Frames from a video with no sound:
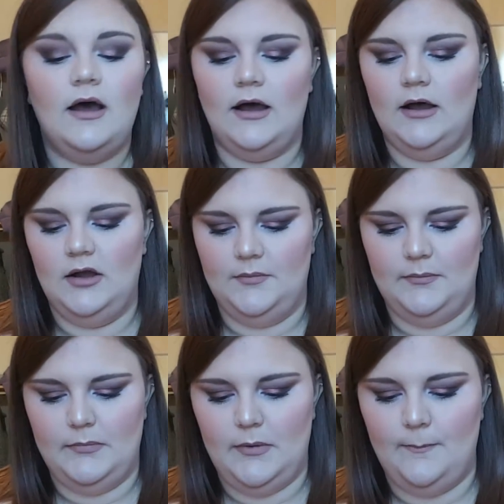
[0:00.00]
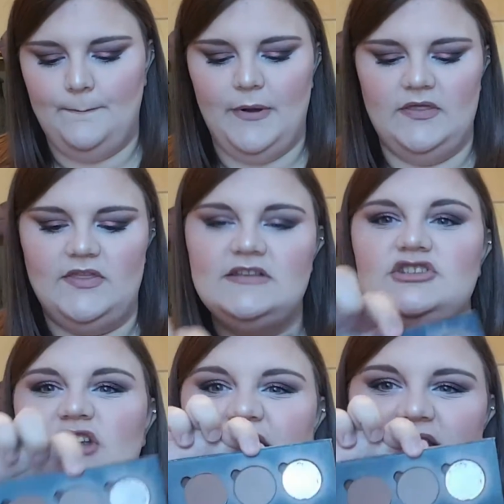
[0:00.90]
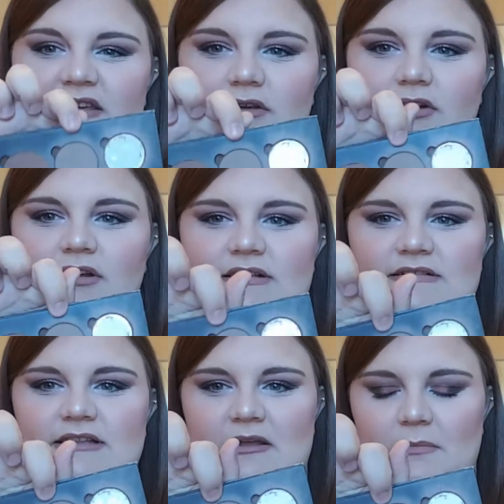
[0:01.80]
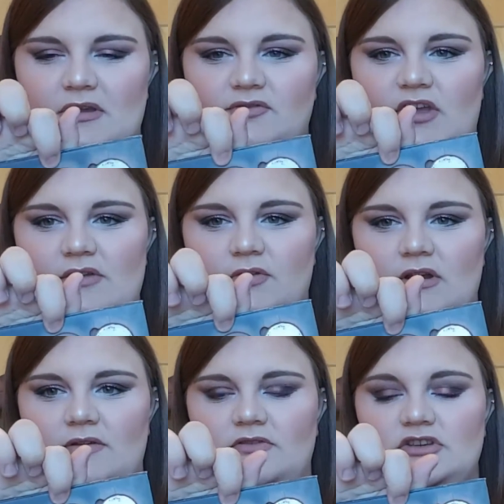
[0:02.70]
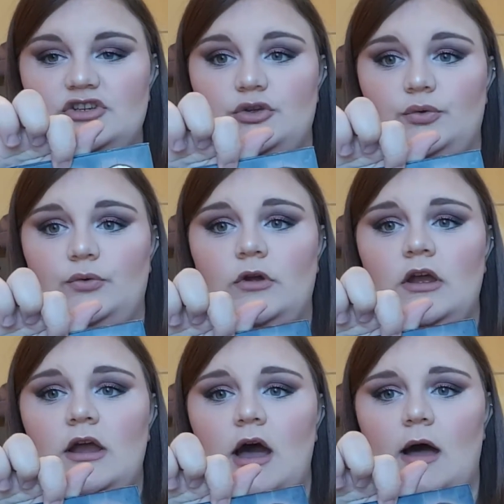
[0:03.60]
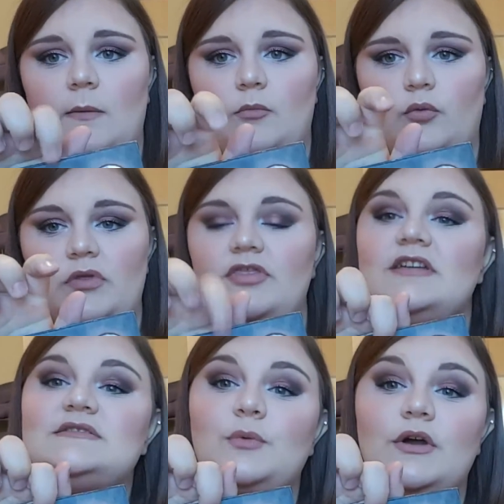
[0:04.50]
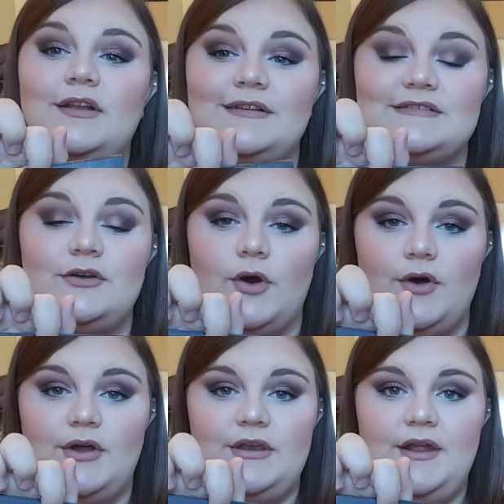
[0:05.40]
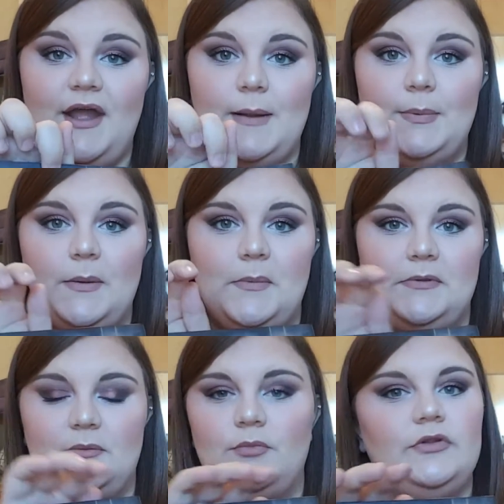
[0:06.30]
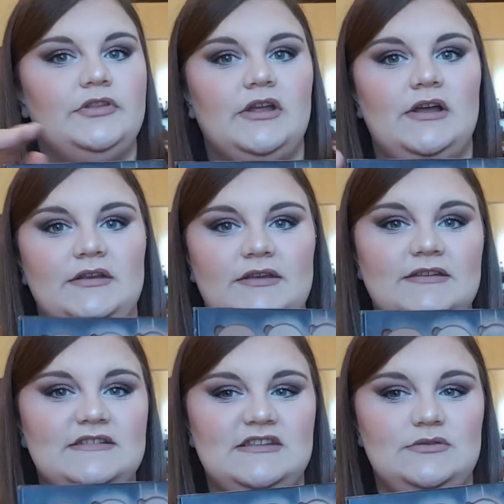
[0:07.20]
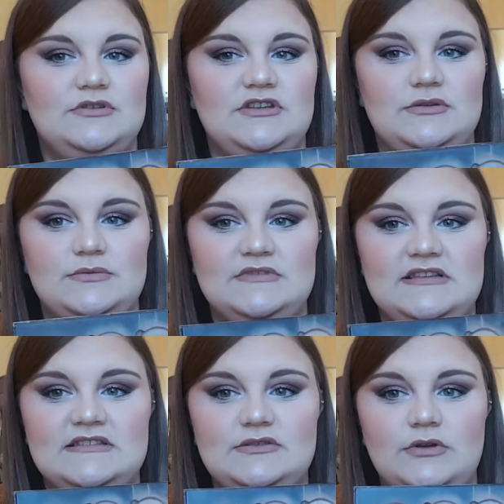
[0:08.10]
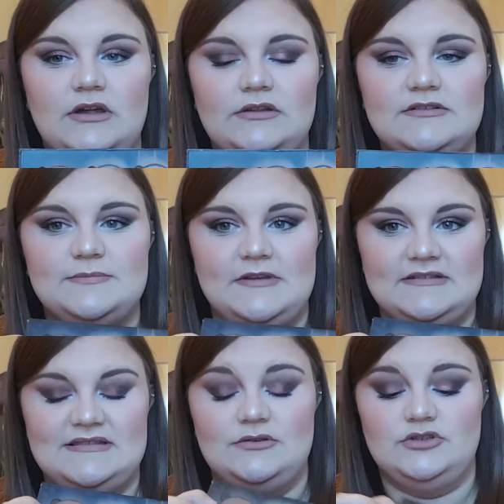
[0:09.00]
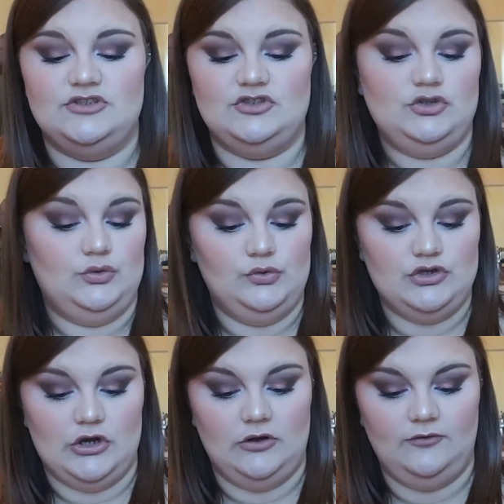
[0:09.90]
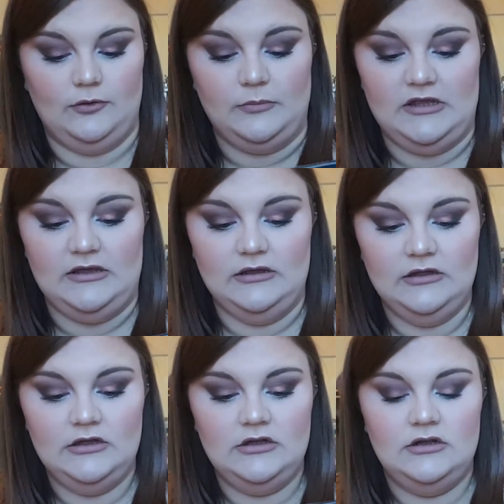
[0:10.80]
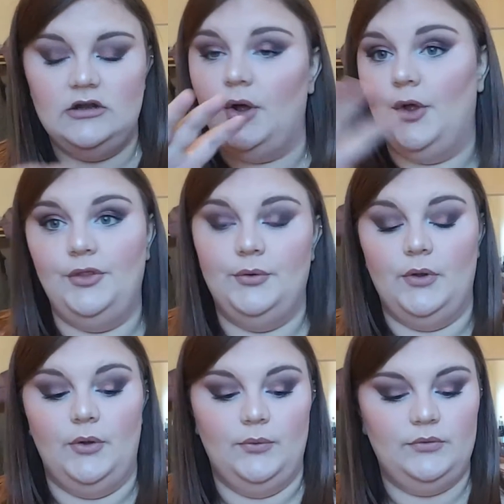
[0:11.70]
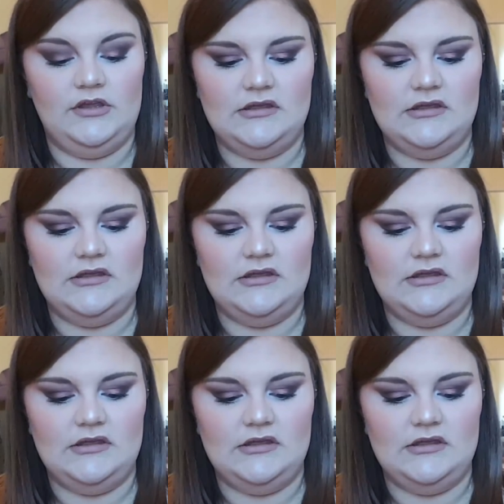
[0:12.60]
But this shade here is like my favorite of the 2. When this one is gone, I probably will not continue to use these 2 colors because they're just too dark for me on their own.